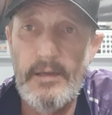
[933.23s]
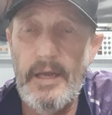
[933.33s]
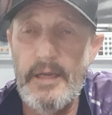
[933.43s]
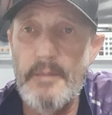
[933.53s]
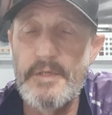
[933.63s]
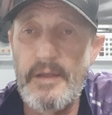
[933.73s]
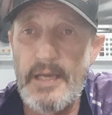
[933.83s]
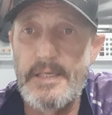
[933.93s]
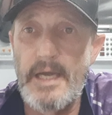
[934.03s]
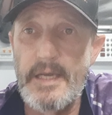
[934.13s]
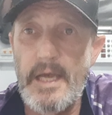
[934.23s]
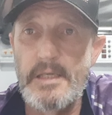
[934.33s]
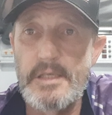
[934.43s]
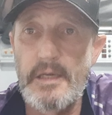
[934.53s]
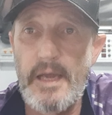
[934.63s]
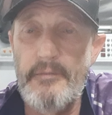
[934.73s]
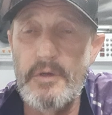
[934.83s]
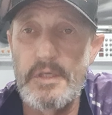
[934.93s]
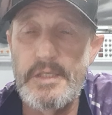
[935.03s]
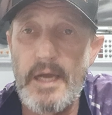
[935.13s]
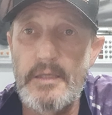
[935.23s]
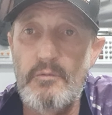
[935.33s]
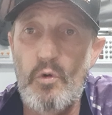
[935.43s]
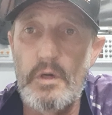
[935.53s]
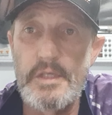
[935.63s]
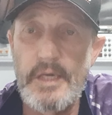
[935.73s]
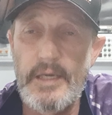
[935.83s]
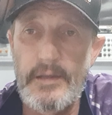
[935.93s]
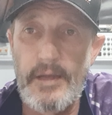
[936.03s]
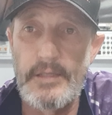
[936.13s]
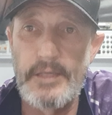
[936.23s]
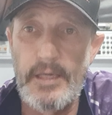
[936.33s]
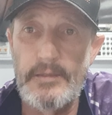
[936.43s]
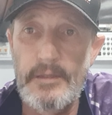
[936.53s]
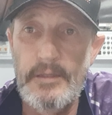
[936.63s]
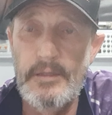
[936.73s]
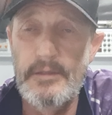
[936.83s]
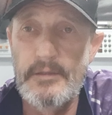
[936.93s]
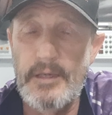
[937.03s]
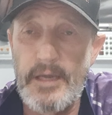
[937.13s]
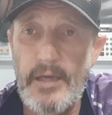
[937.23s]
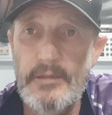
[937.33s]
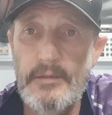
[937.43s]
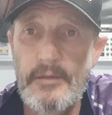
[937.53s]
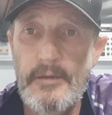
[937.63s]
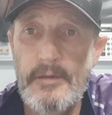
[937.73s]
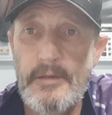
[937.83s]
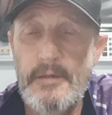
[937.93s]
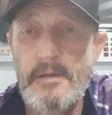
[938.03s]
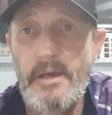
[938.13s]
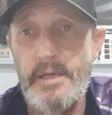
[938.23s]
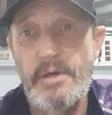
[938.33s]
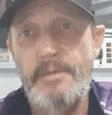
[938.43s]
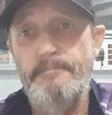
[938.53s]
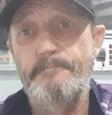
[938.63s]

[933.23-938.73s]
and empty that tank out so you haven't got stagnant water sitting in that tank. Okay. Anyway,